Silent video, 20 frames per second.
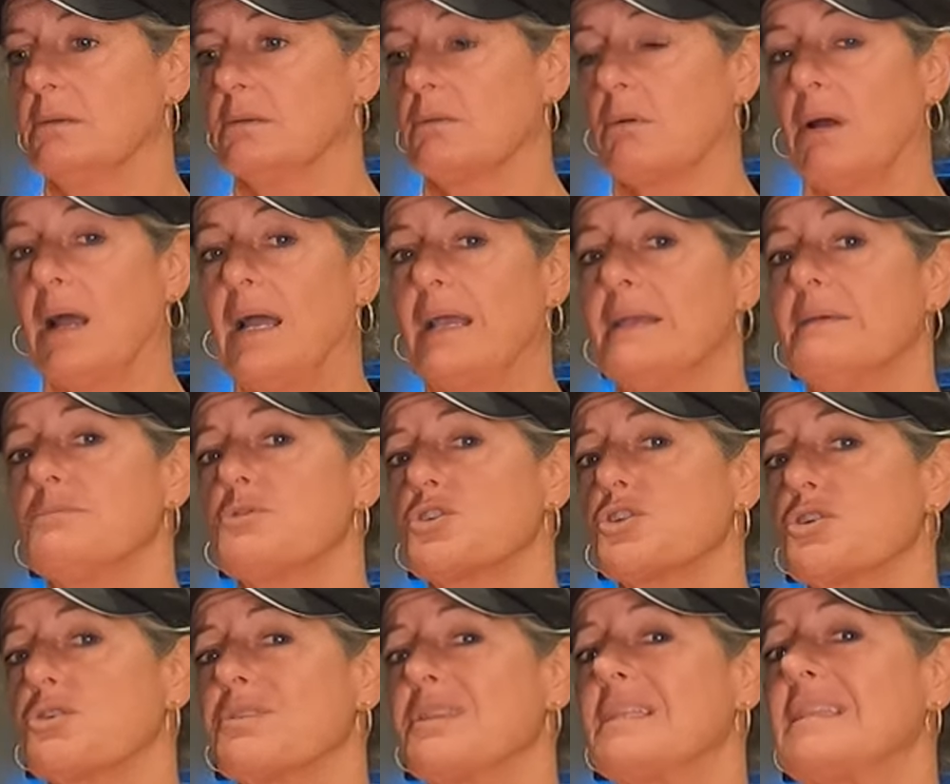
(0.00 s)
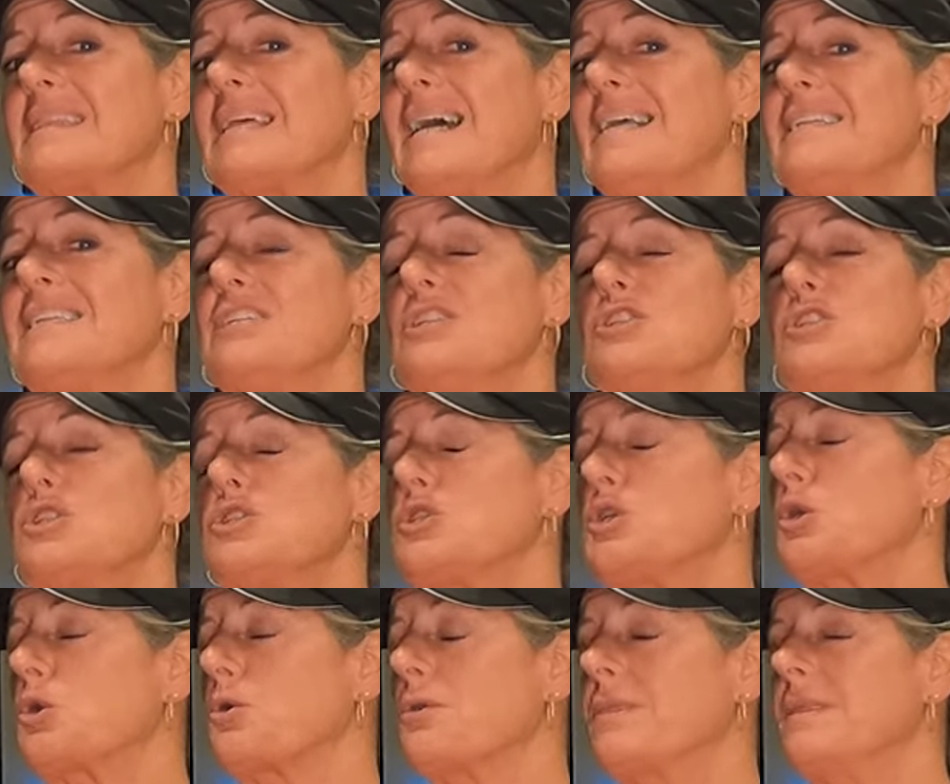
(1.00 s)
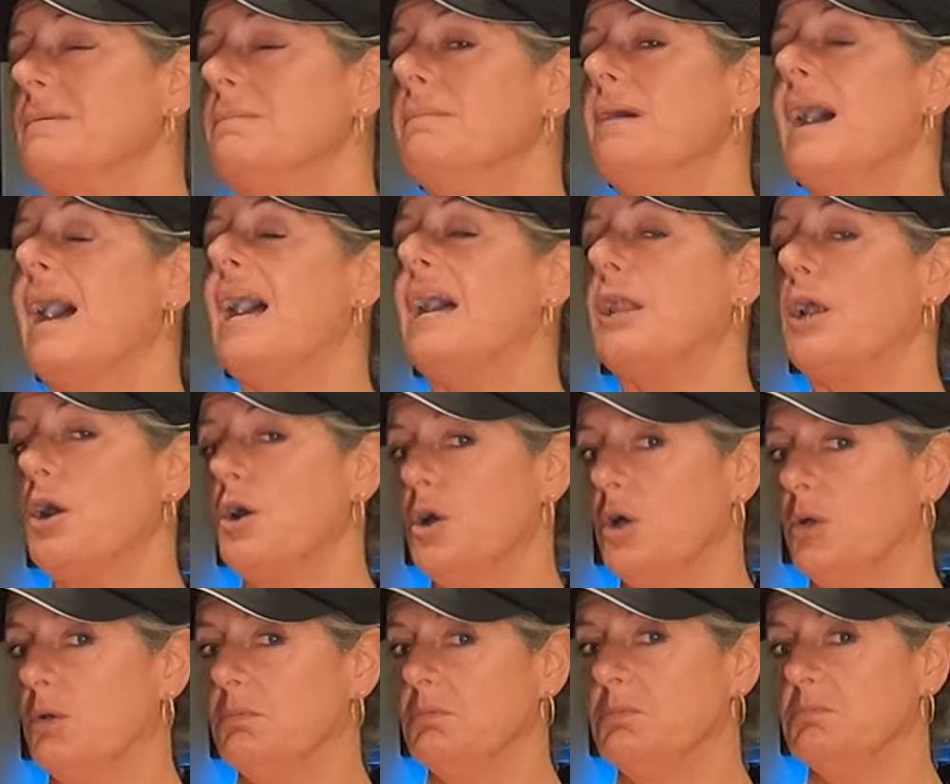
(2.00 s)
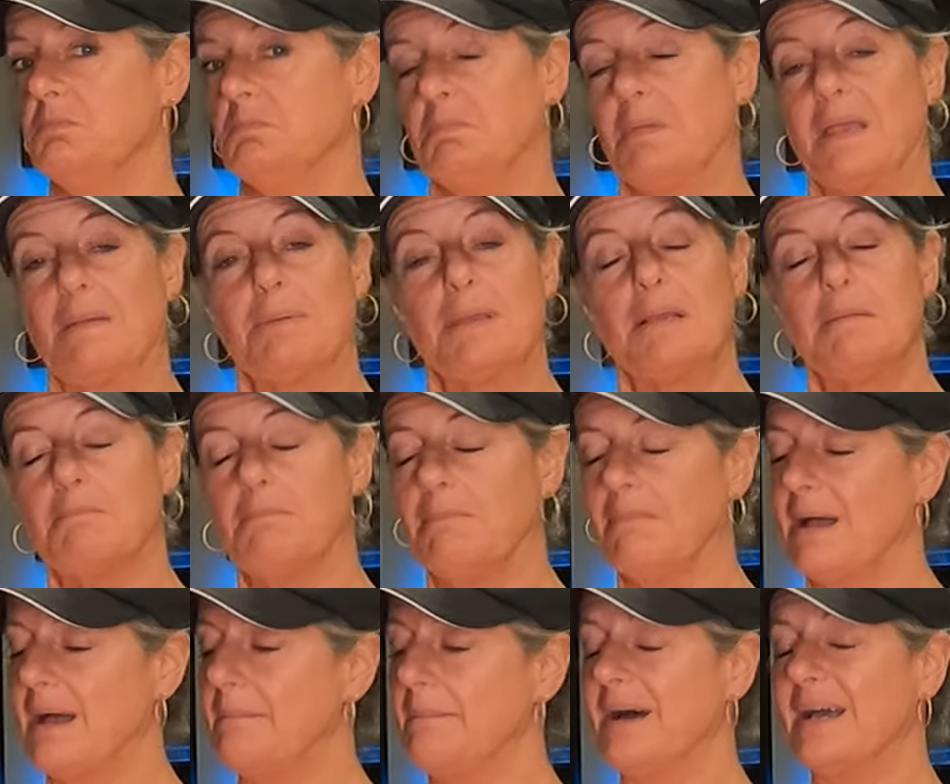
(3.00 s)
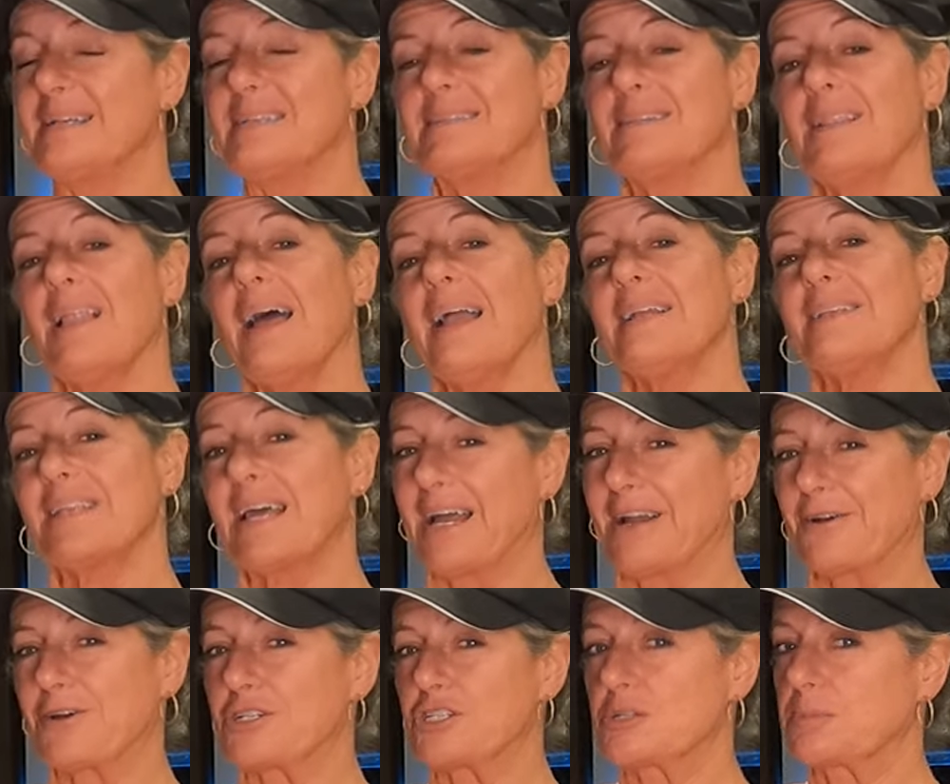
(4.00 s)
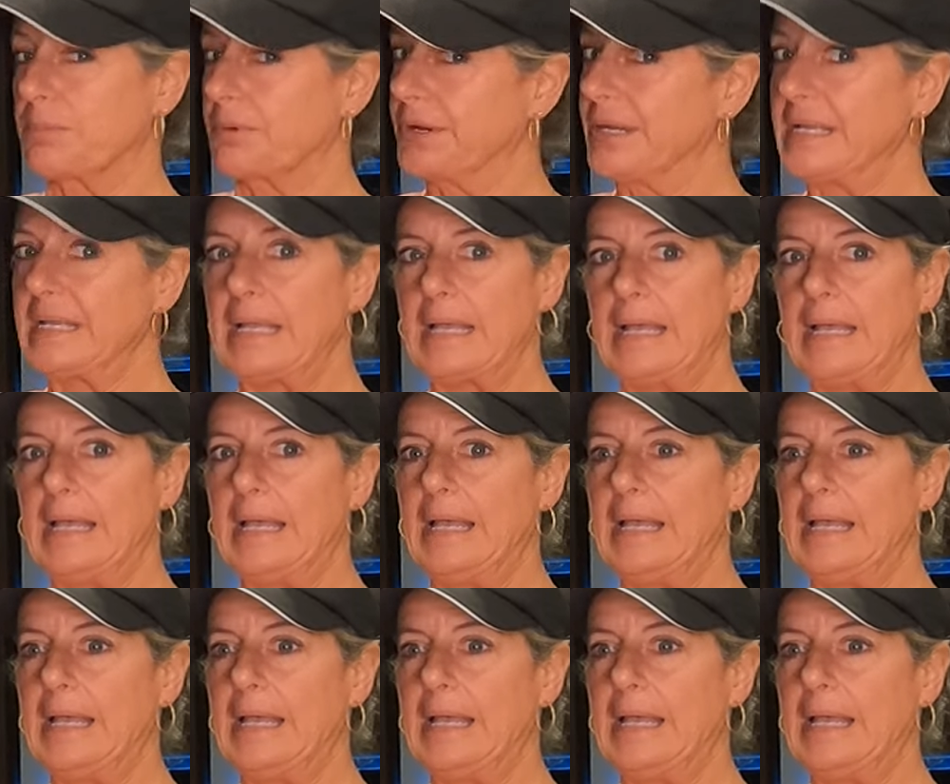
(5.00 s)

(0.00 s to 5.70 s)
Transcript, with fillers: so I am sure that that didn't deter them at all. Maybe my mice liked Irish Spring.